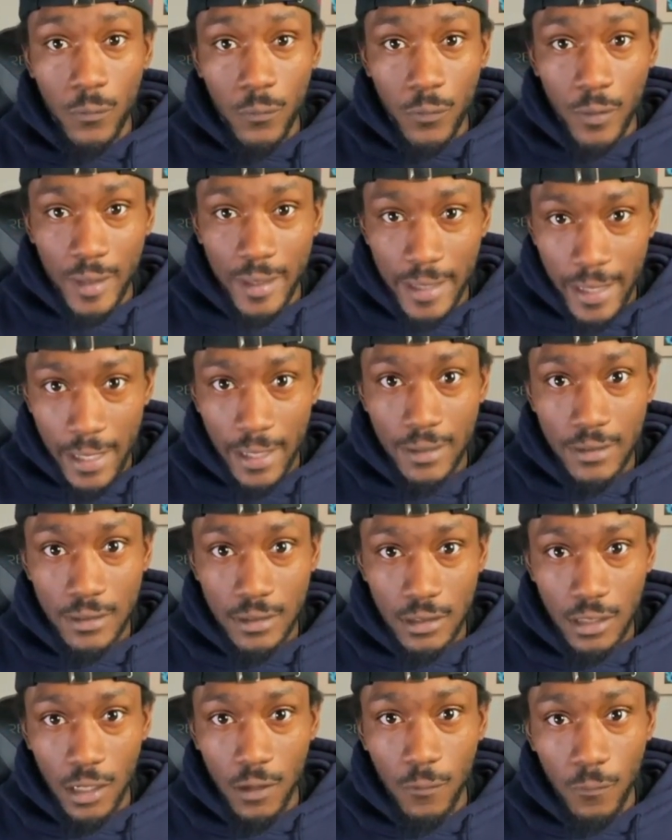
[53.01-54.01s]

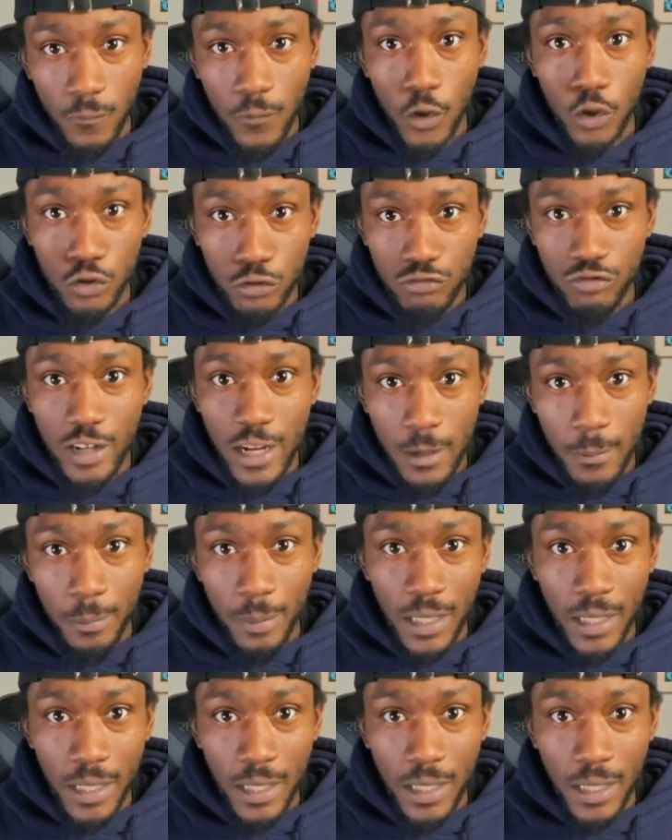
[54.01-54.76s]
finessed a first round